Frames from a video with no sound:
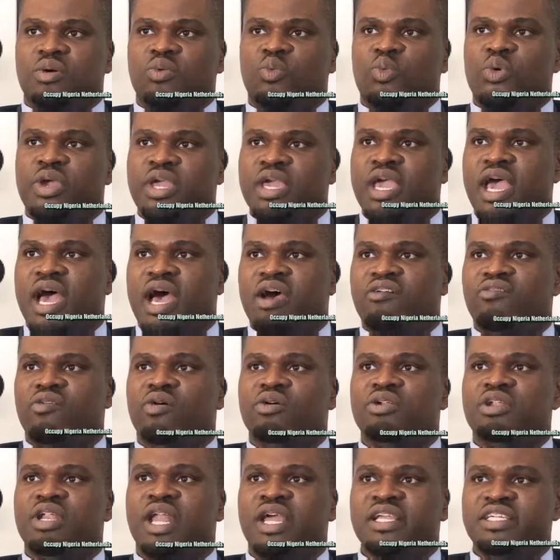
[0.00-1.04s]
we have,
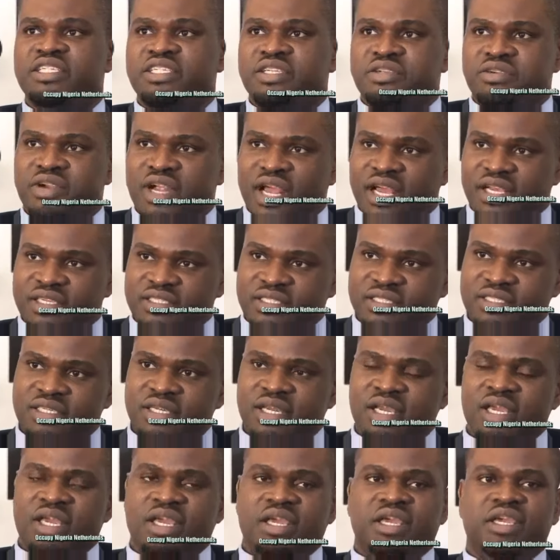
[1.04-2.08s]
or Nigerians
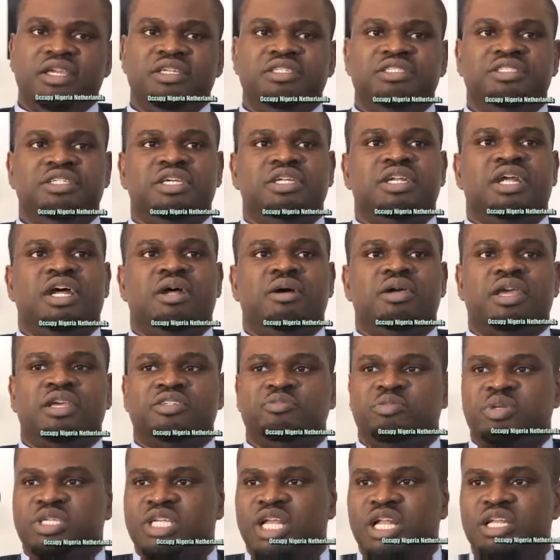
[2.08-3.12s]
in general,
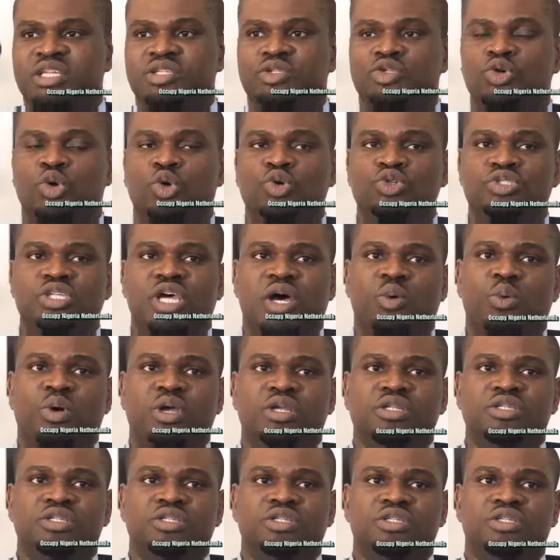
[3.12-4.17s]
especially those that
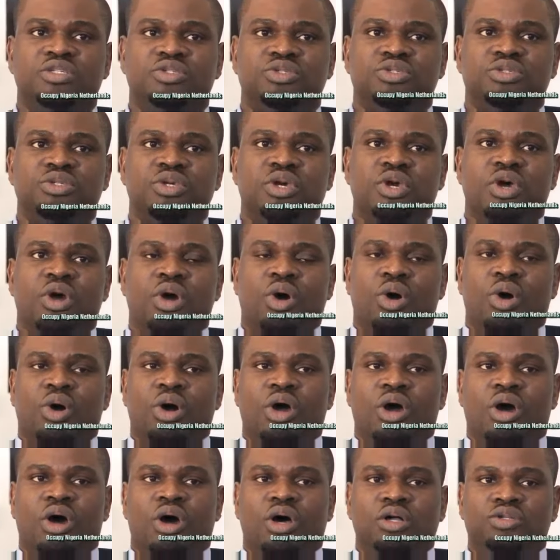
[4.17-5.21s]
went
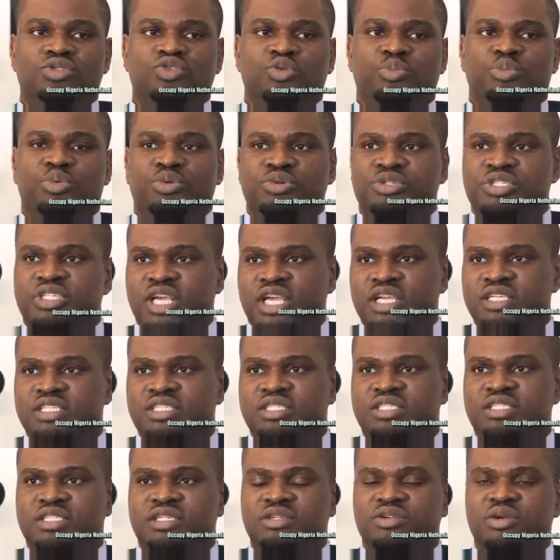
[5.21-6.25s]
to
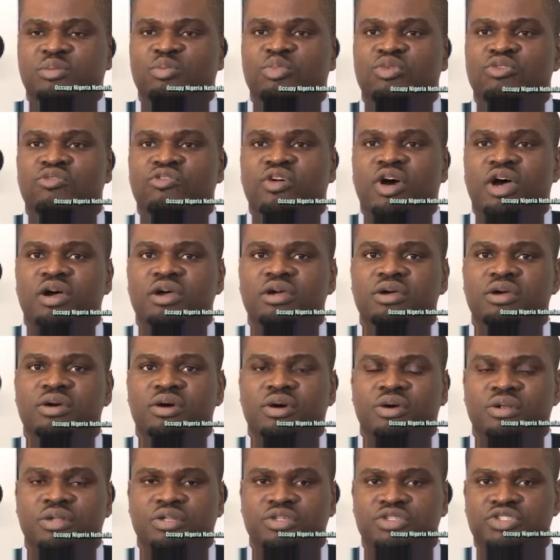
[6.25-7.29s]
protest the removal
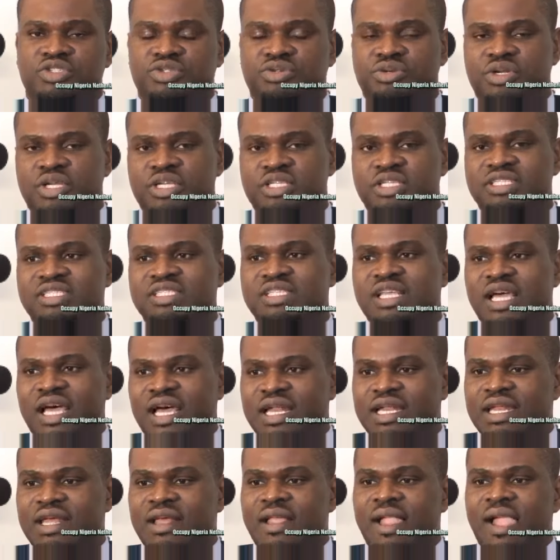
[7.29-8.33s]
on the streets, is
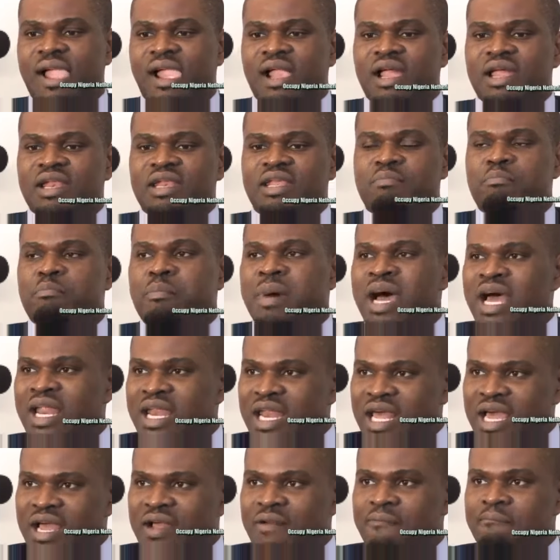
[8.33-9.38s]
that the
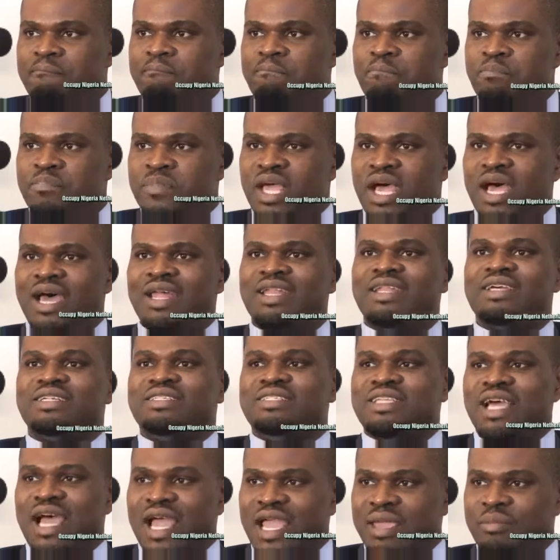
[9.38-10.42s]
manner and the
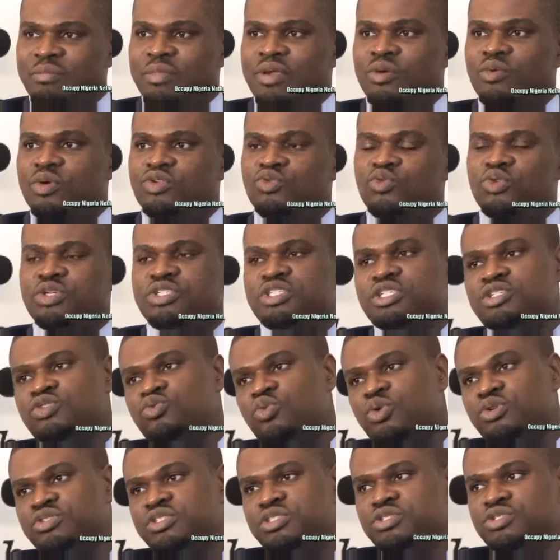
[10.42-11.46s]
timing with which it
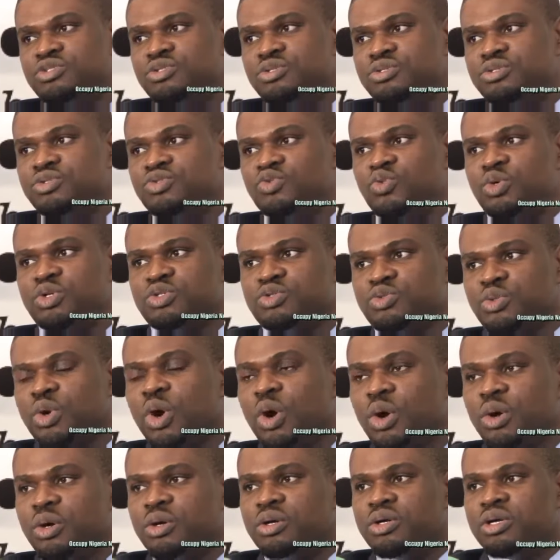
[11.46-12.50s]
was introduced was
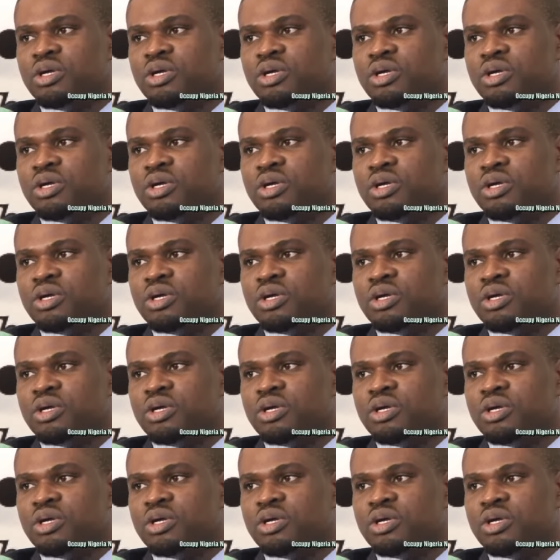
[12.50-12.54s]
wrong.